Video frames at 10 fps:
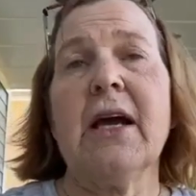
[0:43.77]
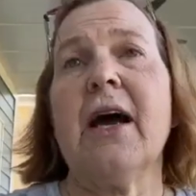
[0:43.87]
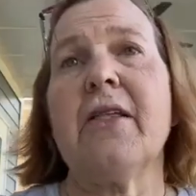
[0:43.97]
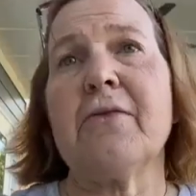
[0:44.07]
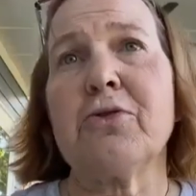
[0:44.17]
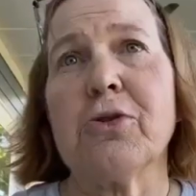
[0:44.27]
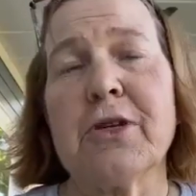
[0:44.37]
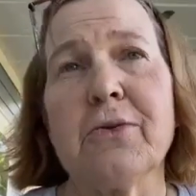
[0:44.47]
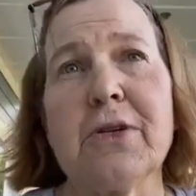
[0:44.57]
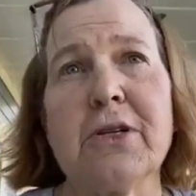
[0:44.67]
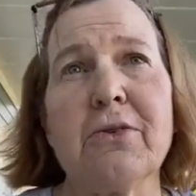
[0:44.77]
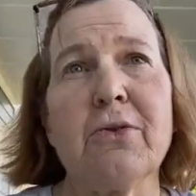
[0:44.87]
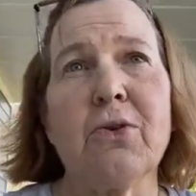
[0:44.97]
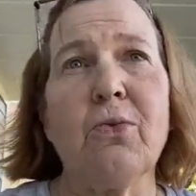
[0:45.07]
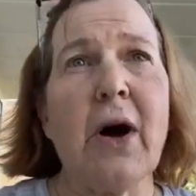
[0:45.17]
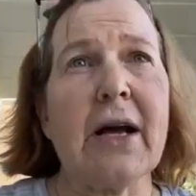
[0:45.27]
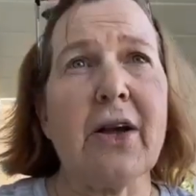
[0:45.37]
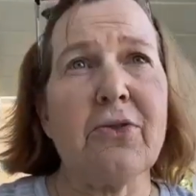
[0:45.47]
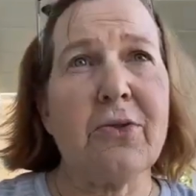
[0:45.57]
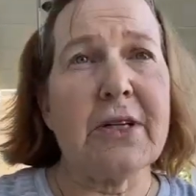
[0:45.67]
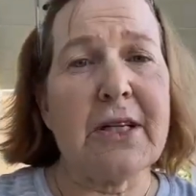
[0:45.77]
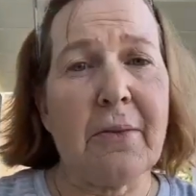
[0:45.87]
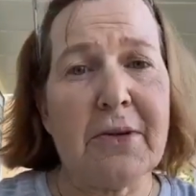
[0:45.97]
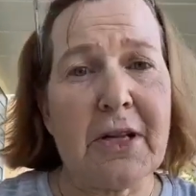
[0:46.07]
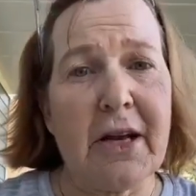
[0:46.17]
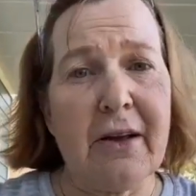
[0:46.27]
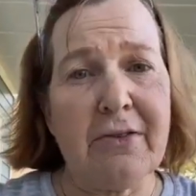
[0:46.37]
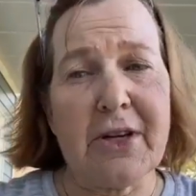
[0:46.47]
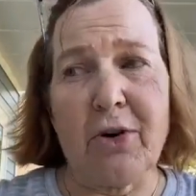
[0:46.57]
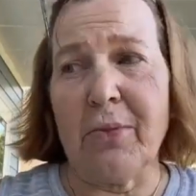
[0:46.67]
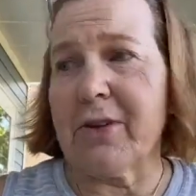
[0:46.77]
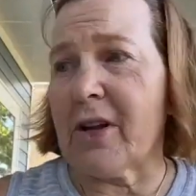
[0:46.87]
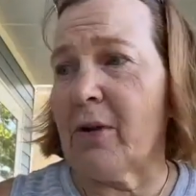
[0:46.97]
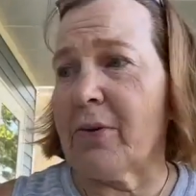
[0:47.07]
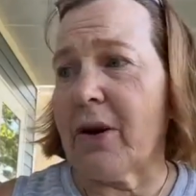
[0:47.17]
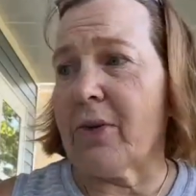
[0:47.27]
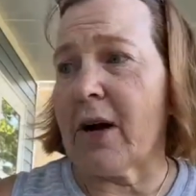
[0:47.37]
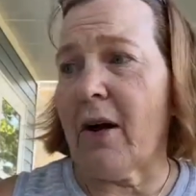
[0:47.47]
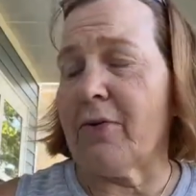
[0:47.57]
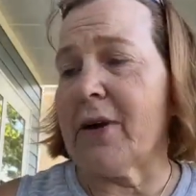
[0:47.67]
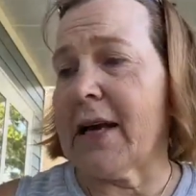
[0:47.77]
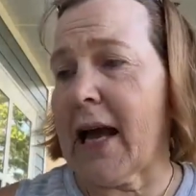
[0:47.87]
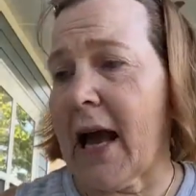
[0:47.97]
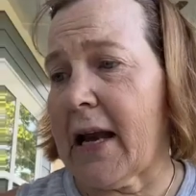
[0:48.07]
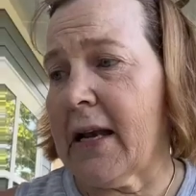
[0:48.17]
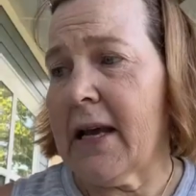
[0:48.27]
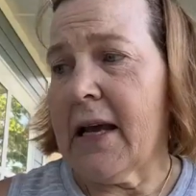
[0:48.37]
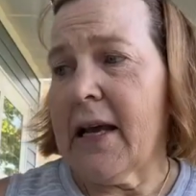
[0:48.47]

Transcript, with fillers: And then, of course, I was walking through the step study of Celebrate Recovery again.